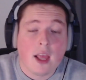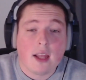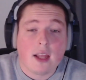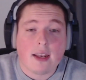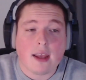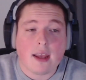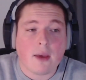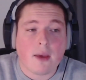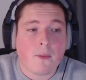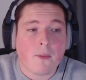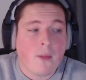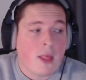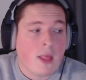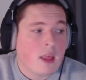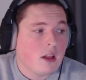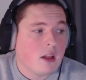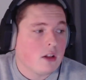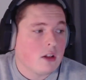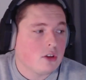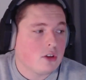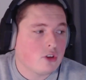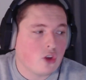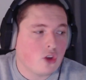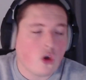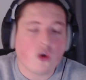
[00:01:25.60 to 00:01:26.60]
Now,
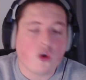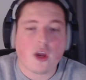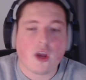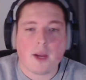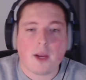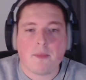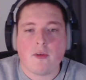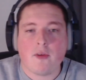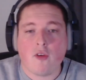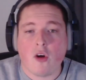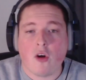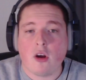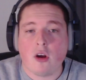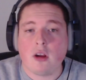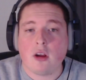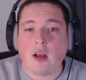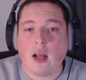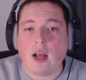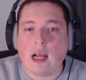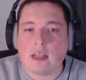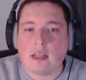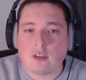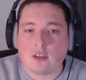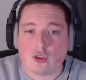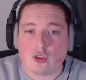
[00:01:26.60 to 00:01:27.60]
don't get me wrong,
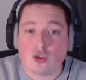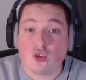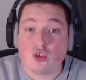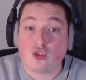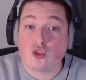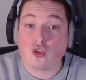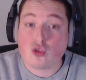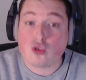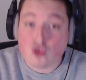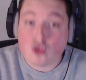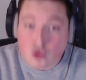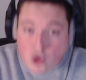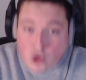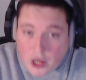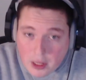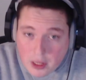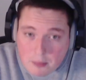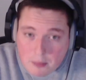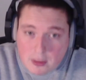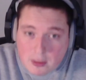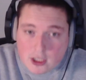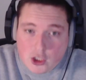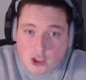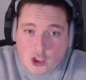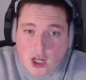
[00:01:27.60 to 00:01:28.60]
as a
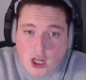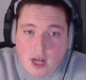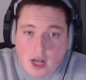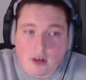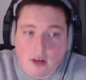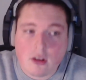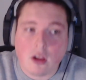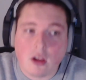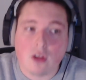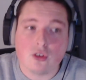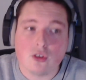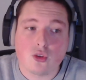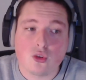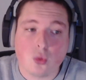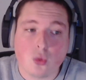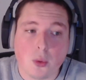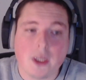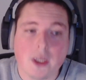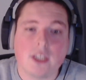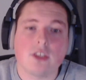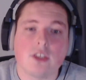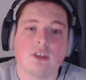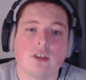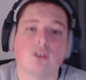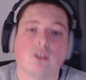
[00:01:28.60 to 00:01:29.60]
streaming channel on
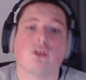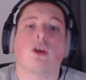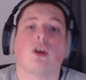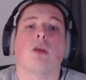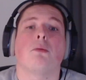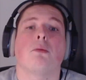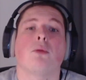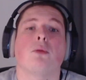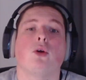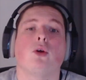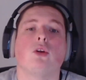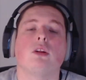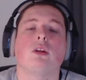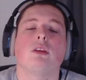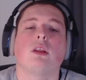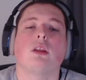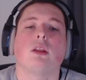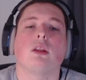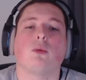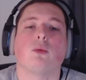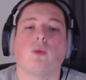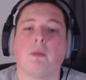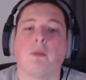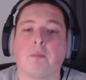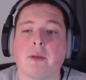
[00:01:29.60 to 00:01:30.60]
Twitch and as a community
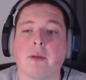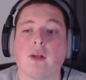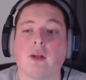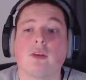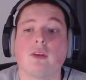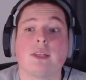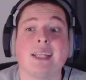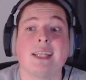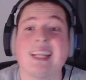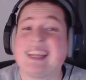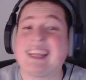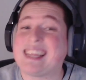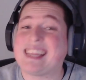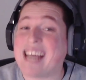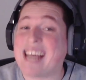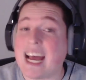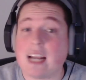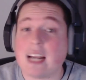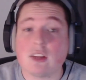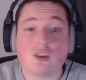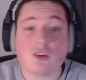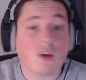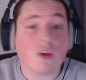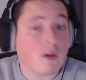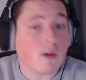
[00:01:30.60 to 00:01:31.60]
that we're building, that
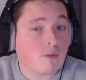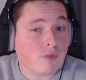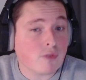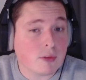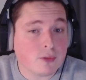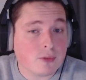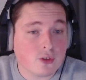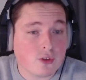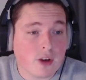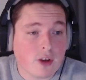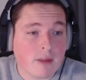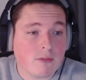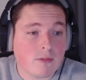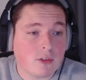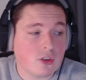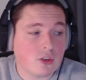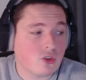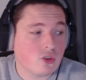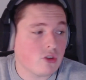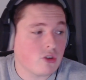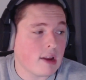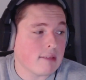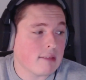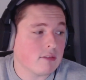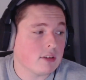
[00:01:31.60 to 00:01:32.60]
has gone from strength to
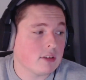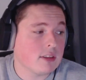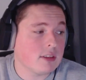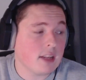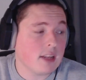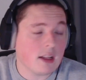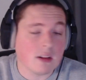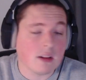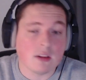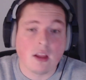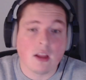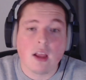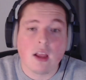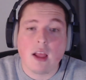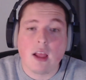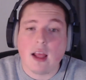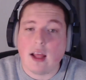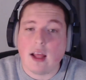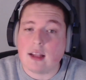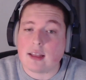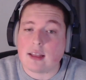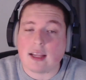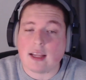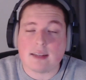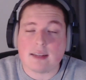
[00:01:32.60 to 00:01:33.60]
strength still.
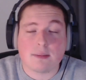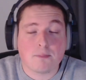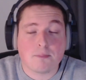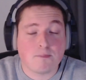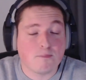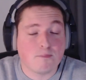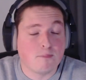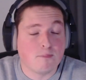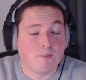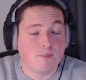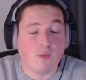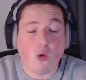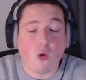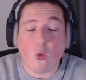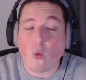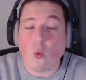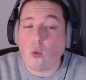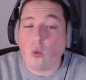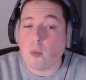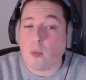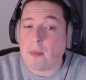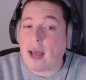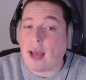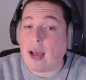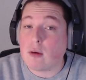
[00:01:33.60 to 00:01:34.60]
And that's
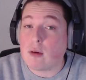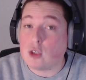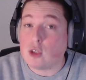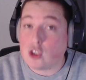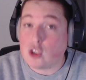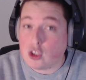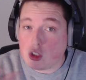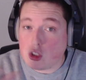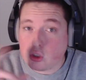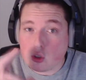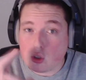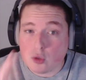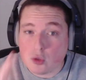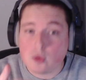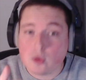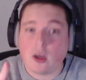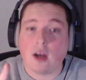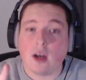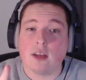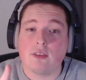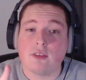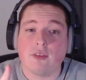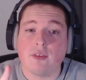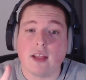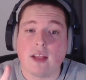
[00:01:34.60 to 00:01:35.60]
all power to you
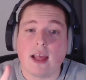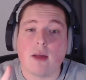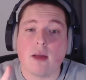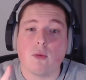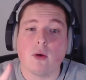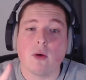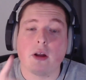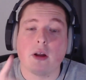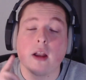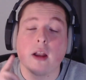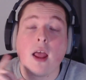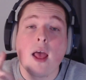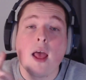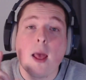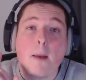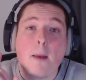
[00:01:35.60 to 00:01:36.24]
guys for that one.